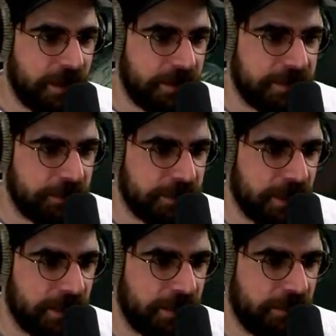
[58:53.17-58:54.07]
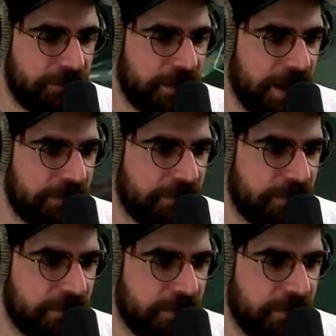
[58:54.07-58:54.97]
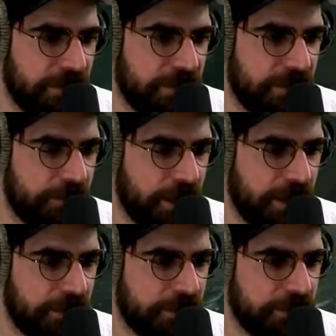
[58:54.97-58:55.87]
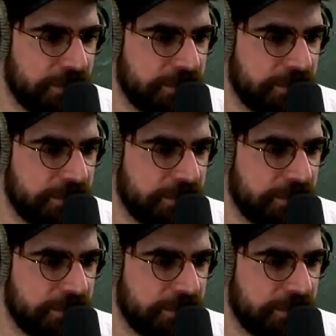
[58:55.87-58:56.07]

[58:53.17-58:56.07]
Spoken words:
Sounds kind of flat and dry, no?